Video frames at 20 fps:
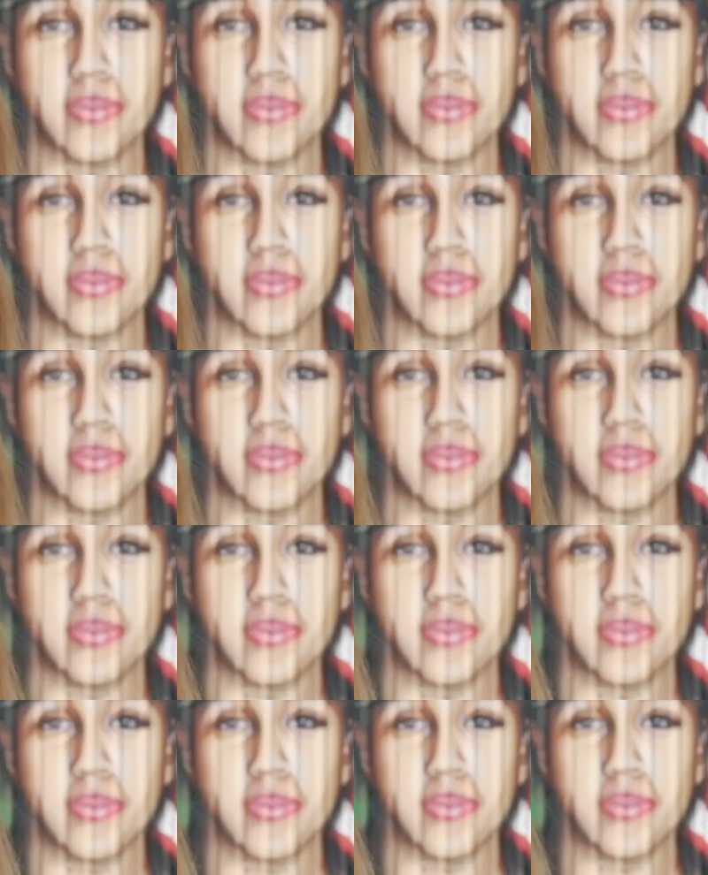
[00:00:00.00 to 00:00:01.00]

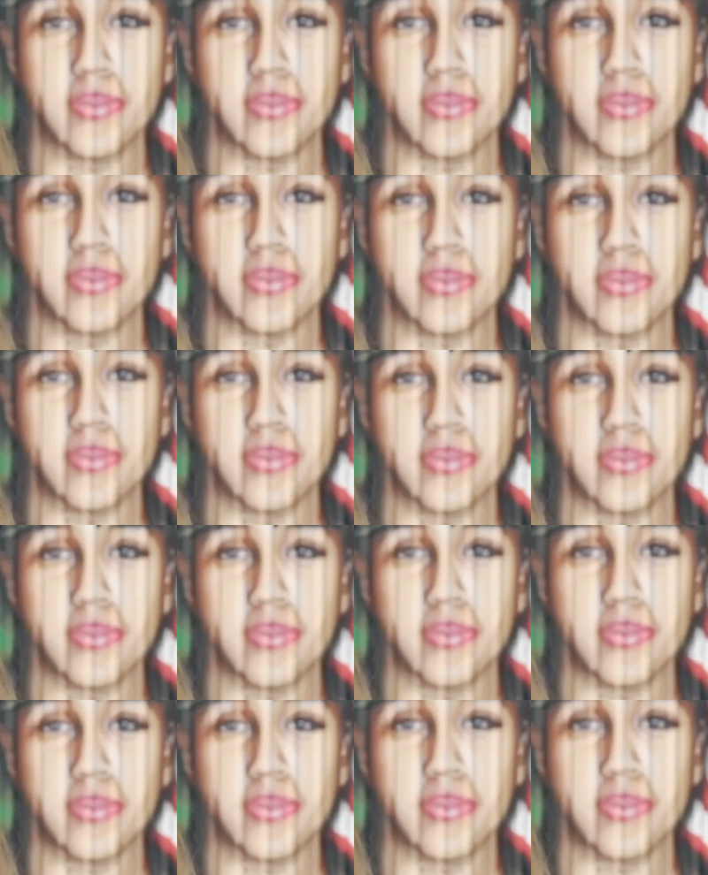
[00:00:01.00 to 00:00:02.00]

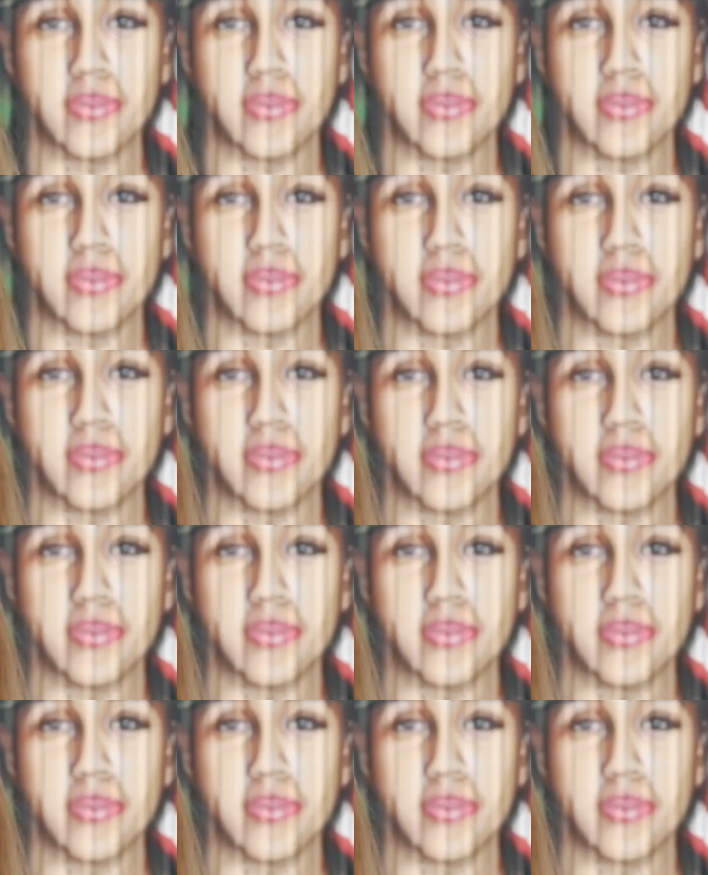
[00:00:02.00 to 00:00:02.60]
No words are spoken by the person on screen.